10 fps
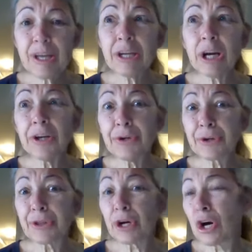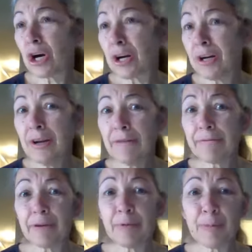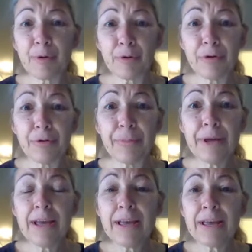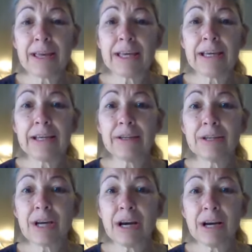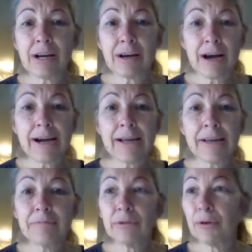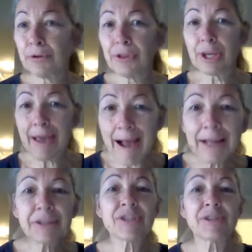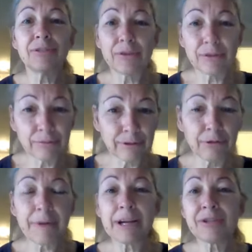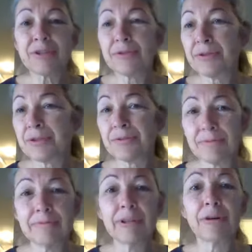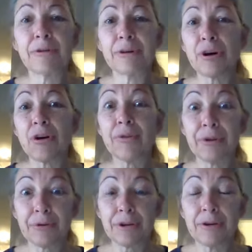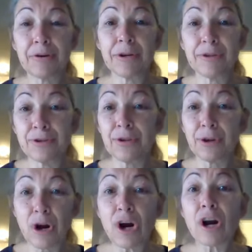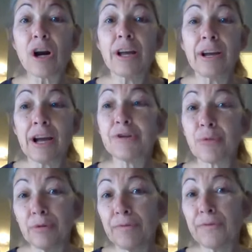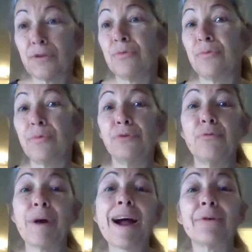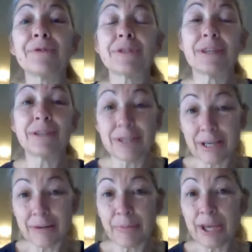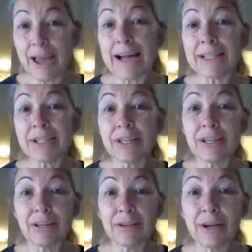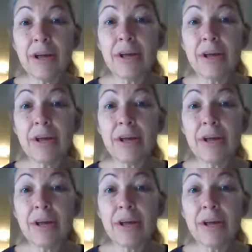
and unhooked the car from the motorhome. And I loaded the cats and their litter boxes and litter and all their gear into the car. And I drove to the new house and set up the cats in